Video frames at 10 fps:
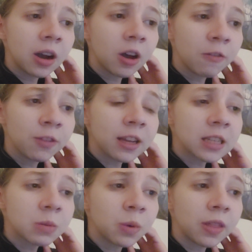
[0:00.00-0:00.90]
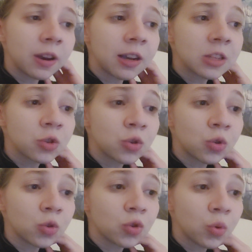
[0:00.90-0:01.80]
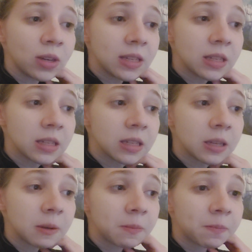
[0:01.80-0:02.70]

it conflicts with their external choices.